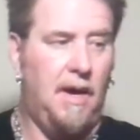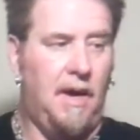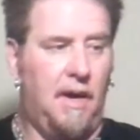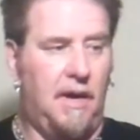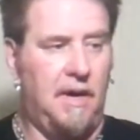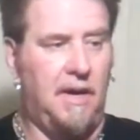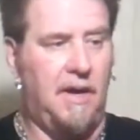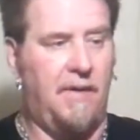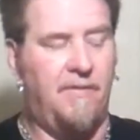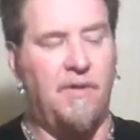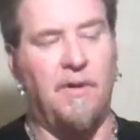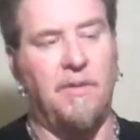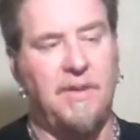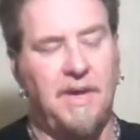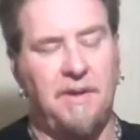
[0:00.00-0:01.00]
I've
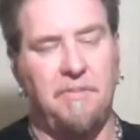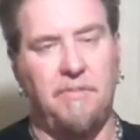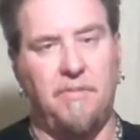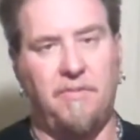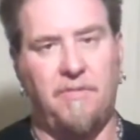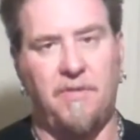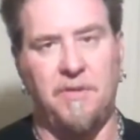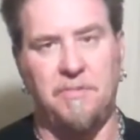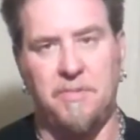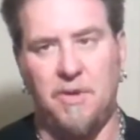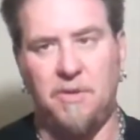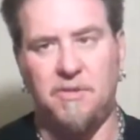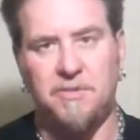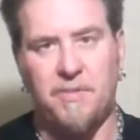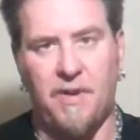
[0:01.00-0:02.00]
heard that for the
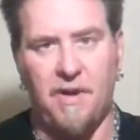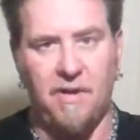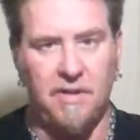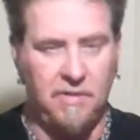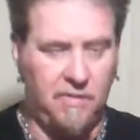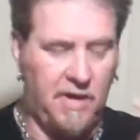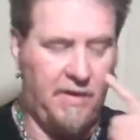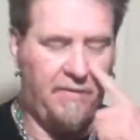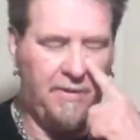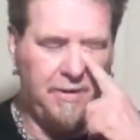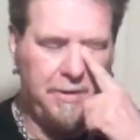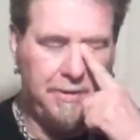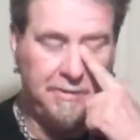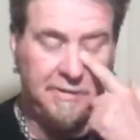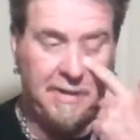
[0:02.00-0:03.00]
most part, that what I've
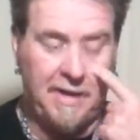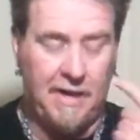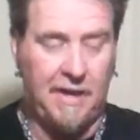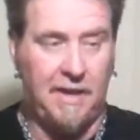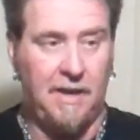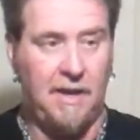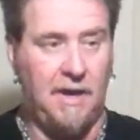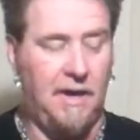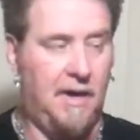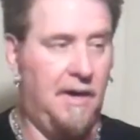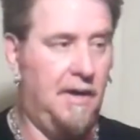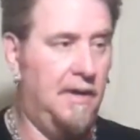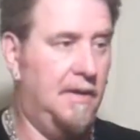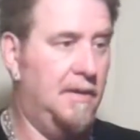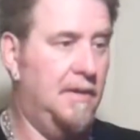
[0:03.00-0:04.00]
heard is that
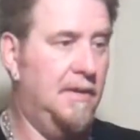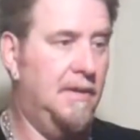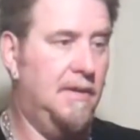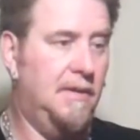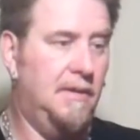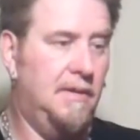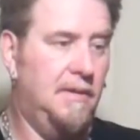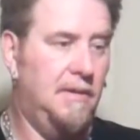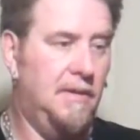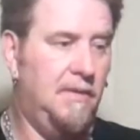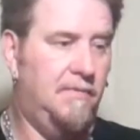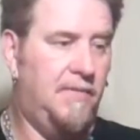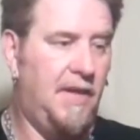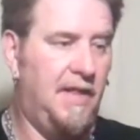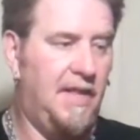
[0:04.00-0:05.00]

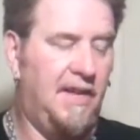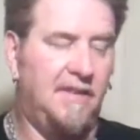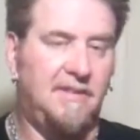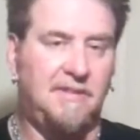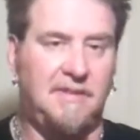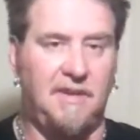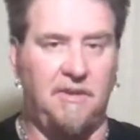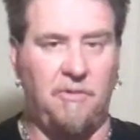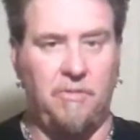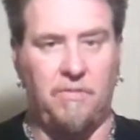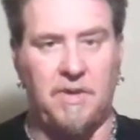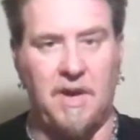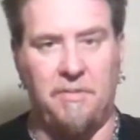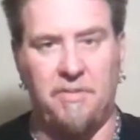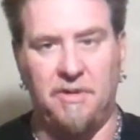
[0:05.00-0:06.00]
if they let it sit a
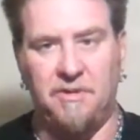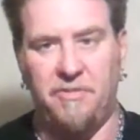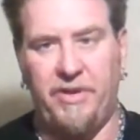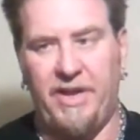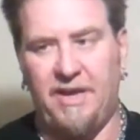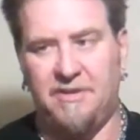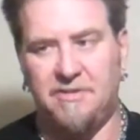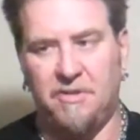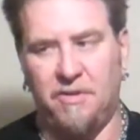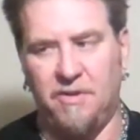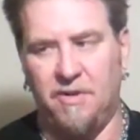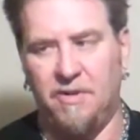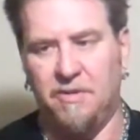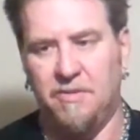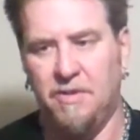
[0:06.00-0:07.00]
couple of weeks
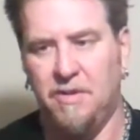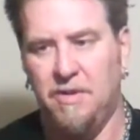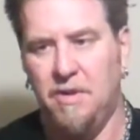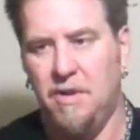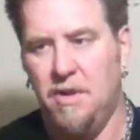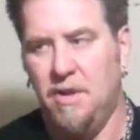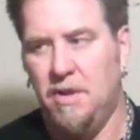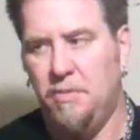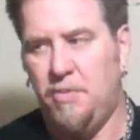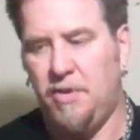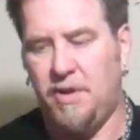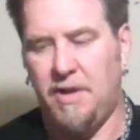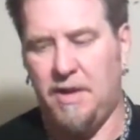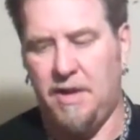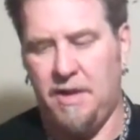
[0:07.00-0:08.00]
or
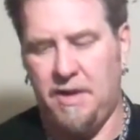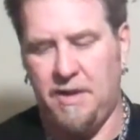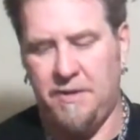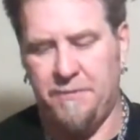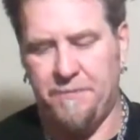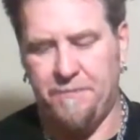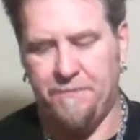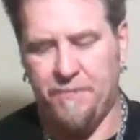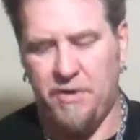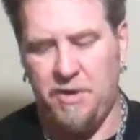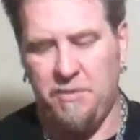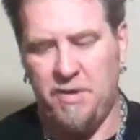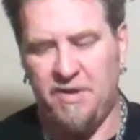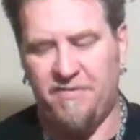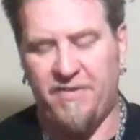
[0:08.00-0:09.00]
put a
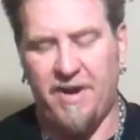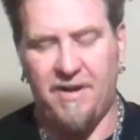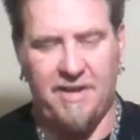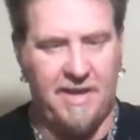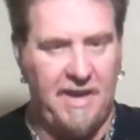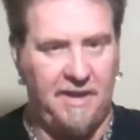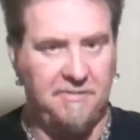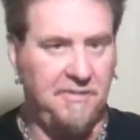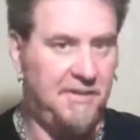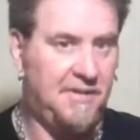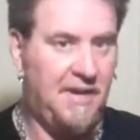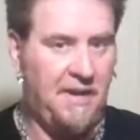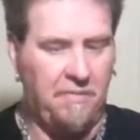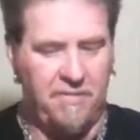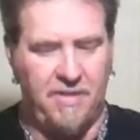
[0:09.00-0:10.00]
humidifier in the case, which
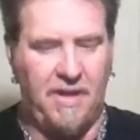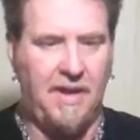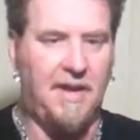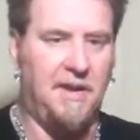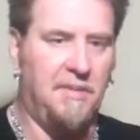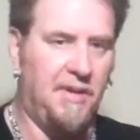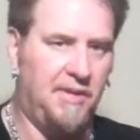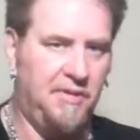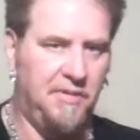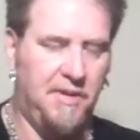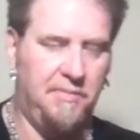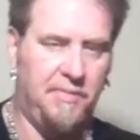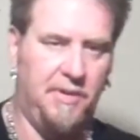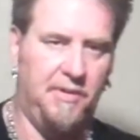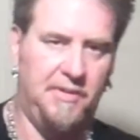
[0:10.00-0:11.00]
I am thinking about doing
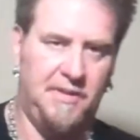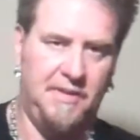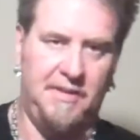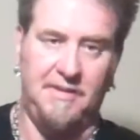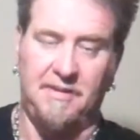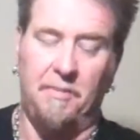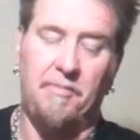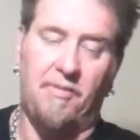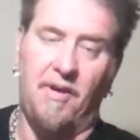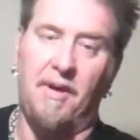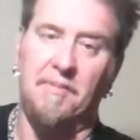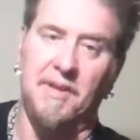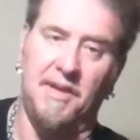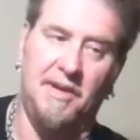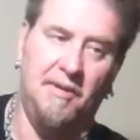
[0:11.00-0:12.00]
on both of these, I'm
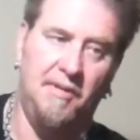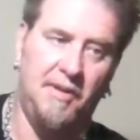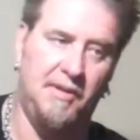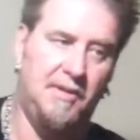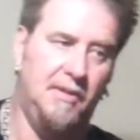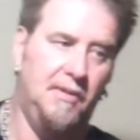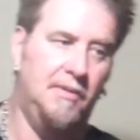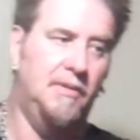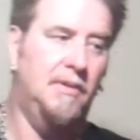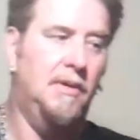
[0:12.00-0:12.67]
probably going to,